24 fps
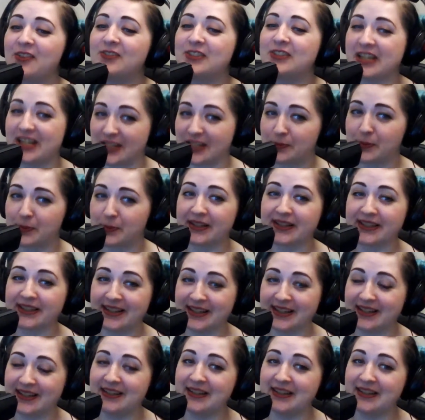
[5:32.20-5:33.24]

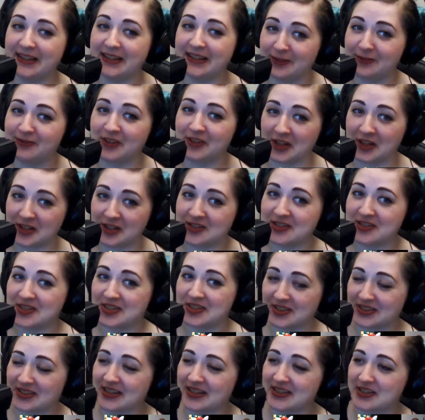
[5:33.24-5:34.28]
desperately in need of
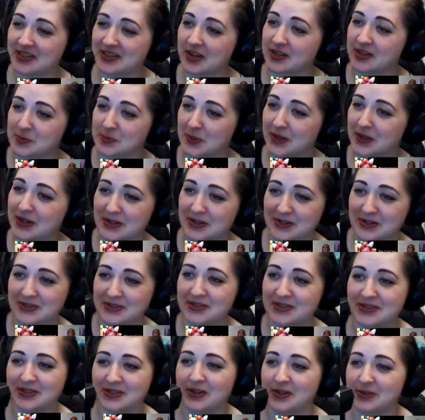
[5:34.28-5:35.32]
funds as
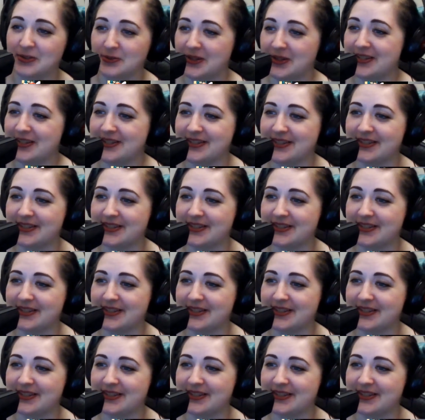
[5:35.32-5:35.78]
cosplayers, always.